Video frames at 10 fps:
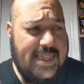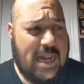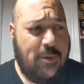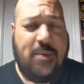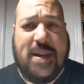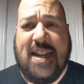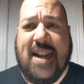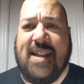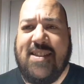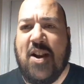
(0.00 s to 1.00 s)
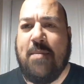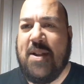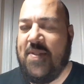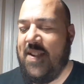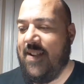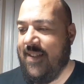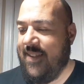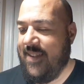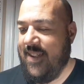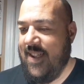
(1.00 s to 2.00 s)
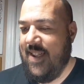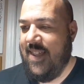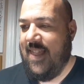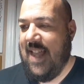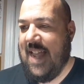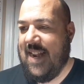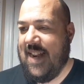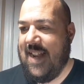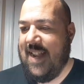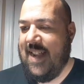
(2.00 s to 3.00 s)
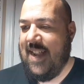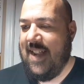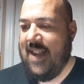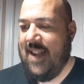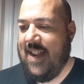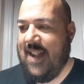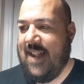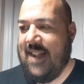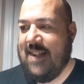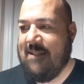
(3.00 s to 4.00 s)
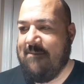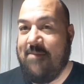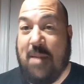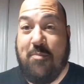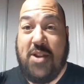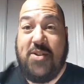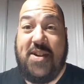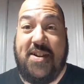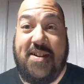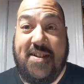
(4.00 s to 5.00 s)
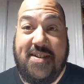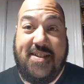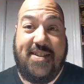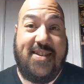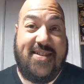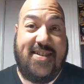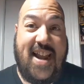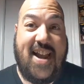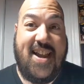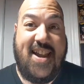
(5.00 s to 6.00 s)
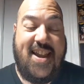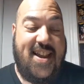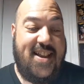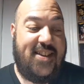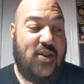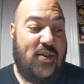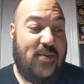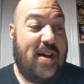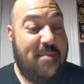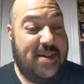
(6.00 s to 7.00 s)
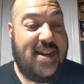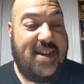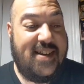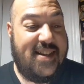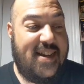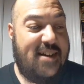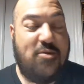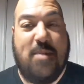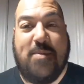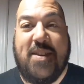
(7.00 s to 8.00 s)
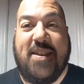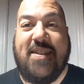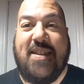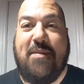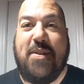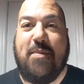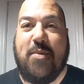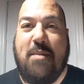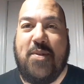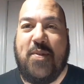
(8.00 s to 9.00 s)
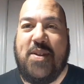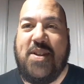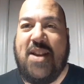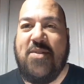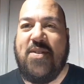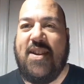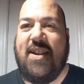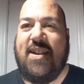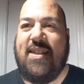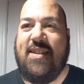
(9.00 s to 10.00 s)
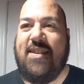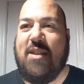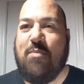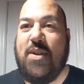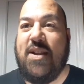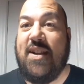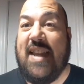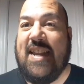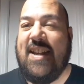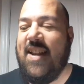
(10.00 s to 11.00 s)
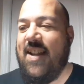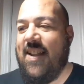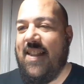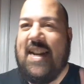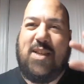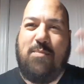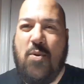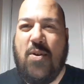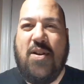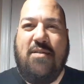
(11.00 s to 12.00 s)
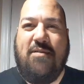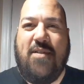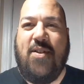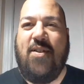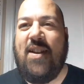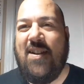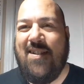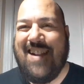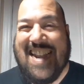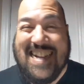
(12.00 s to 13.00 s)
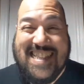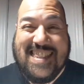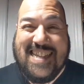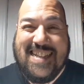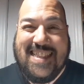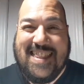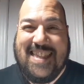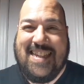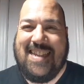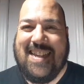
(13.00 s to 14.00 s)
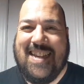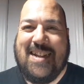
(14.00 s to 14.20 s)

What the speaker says: that way we can kind of talk about things that that brought you here. So yeah, so I'm excited. We're up to 67 subscribers for the channel. This is something, again, that I spoke of earlier. I didn't think the